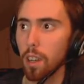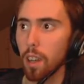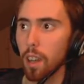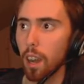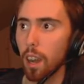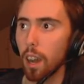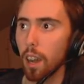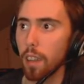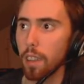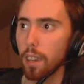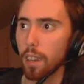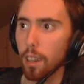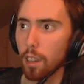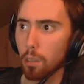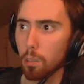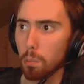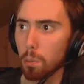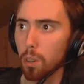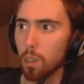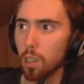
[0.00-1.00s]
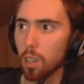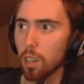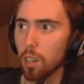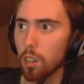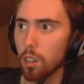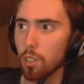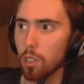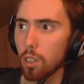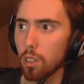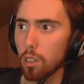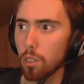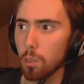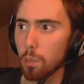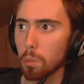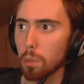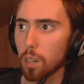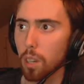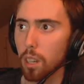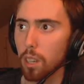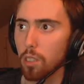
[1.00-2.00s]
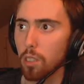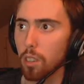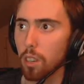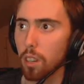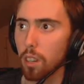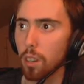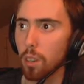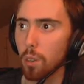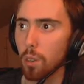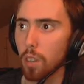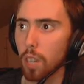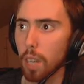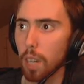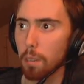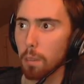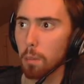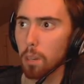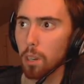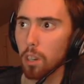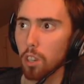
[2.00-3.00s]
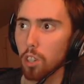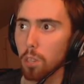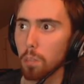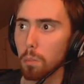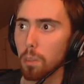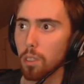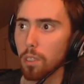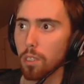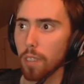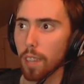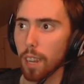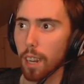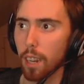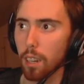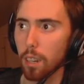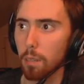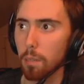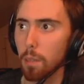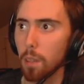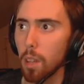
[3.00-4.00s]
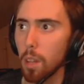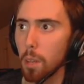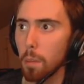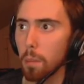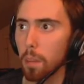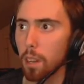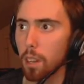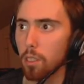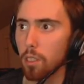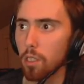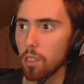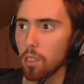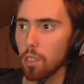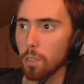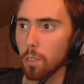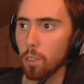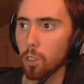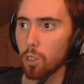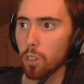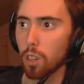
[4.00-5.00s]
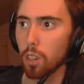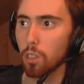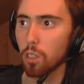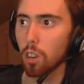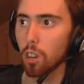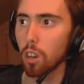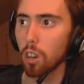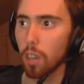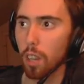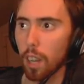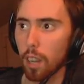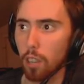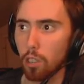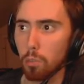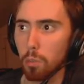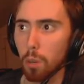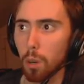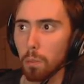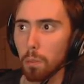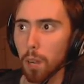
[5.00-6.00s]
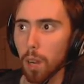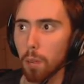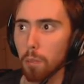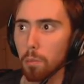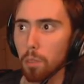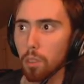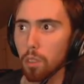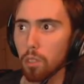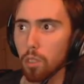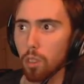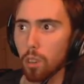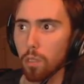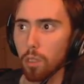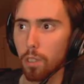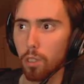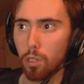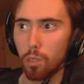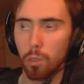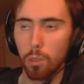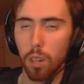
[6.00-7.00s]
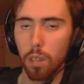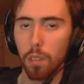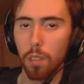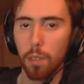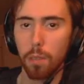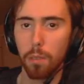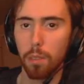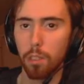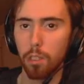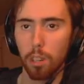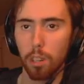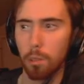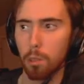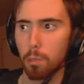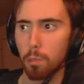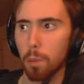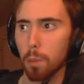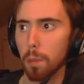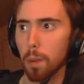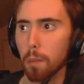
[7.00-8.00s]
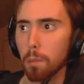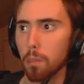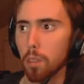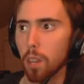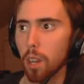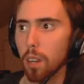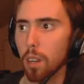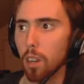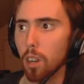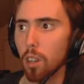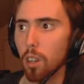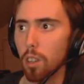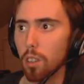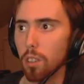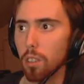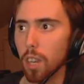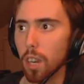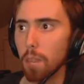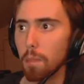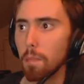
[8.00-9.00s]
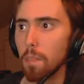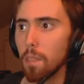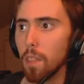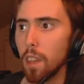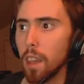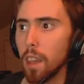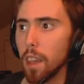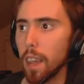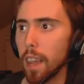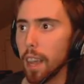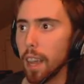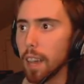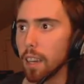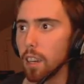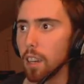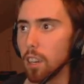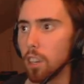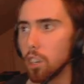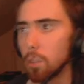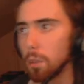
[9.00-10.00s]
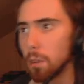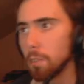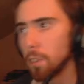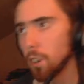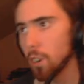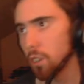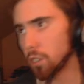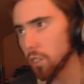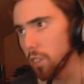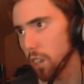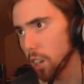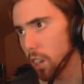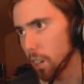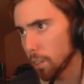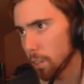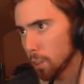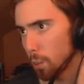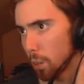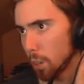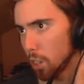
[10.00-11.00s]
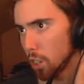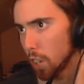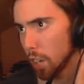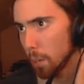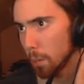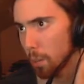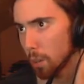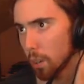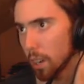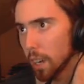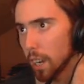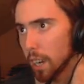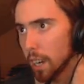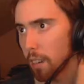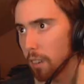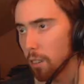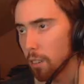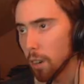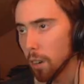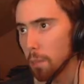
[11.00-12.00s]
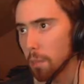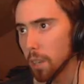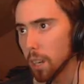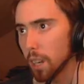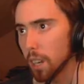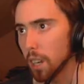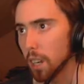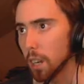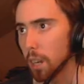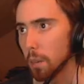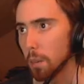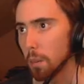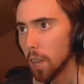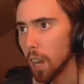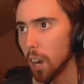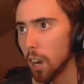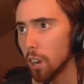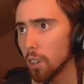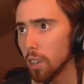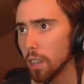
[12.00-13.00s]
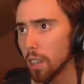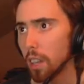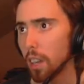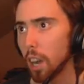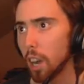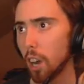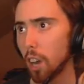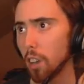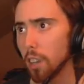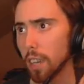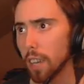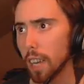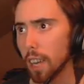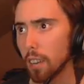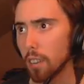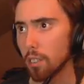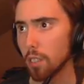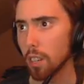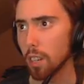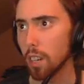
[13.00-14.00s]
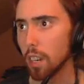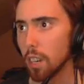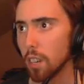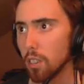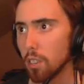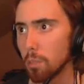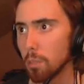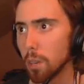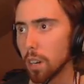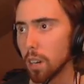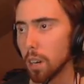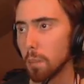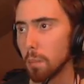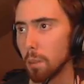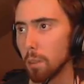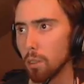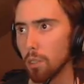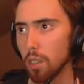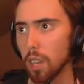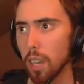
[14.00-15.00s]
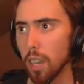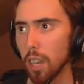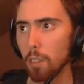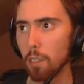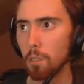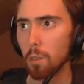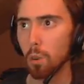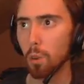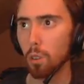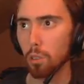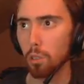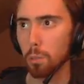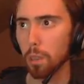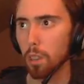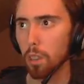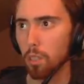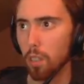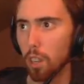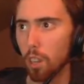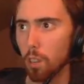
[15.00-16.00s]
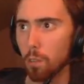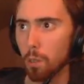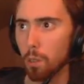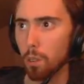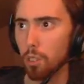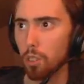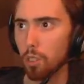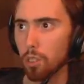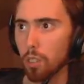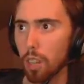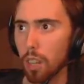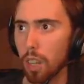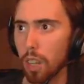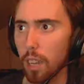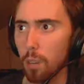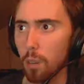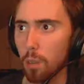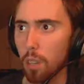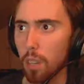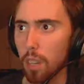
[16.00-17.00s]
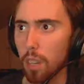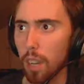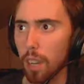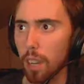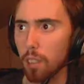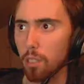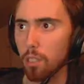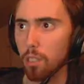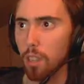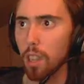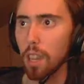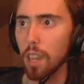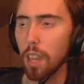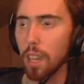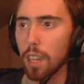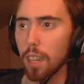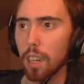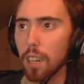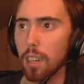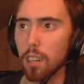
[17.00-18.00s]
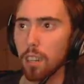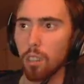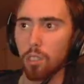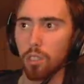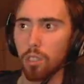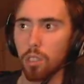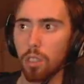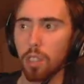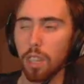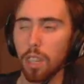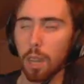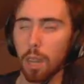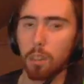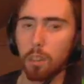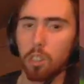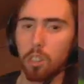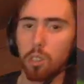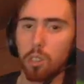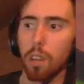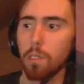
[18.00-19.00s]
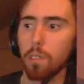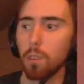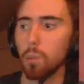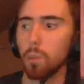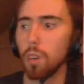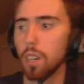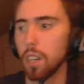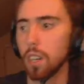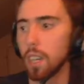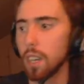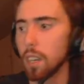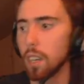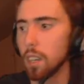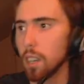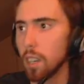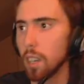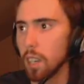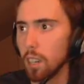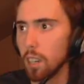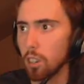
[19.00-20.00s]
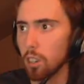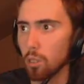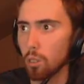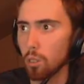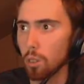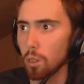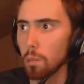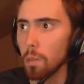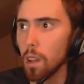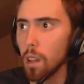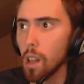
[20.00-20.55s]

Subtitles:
The next pull here is also pretty easy to deal with. Everybody should be stacked up because these infiltrators all cast smoke bombs, and so if there's 3 of them, there's going to be smoke bombs down all the time. And you should be focusing off the Wind Shaper and interrupting all the casts that he does, but mostly Gale Force, because Gale Force is an AoE cast and it deals damage to everyone in your group.